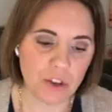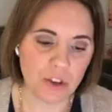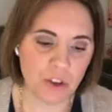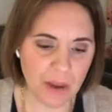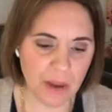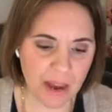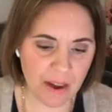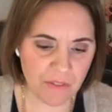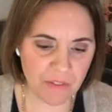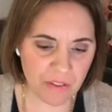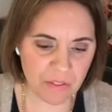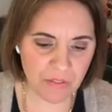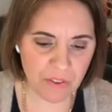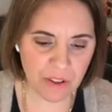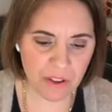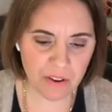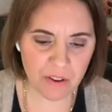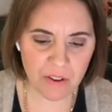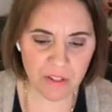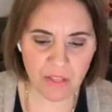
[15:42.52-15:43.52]
Do you have the
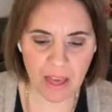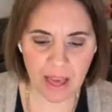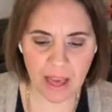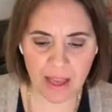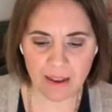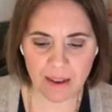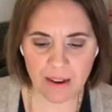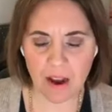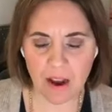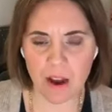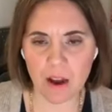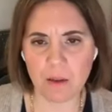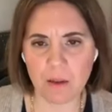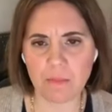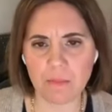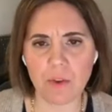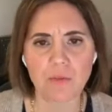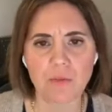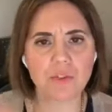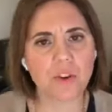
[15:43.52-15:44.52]
fear that
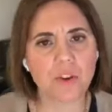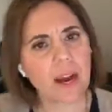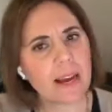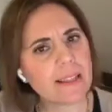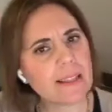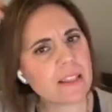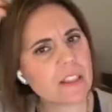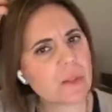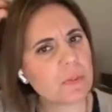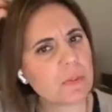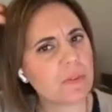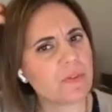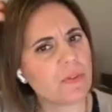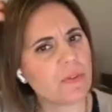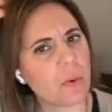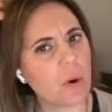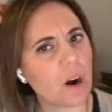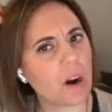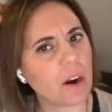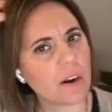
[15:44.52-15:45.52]
you've tried this
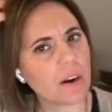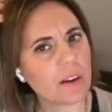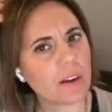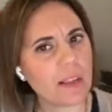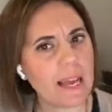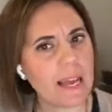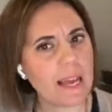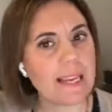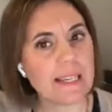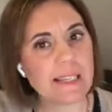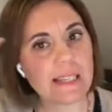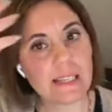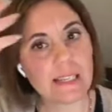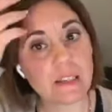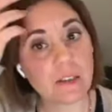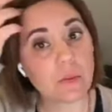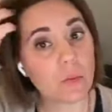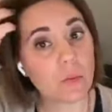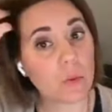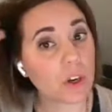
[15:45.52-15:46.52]
before and it
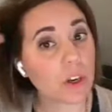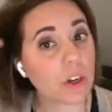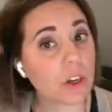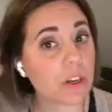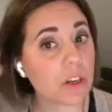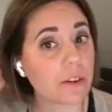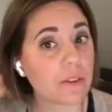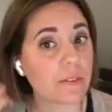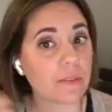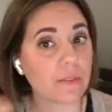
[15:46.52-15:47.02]
didn't work?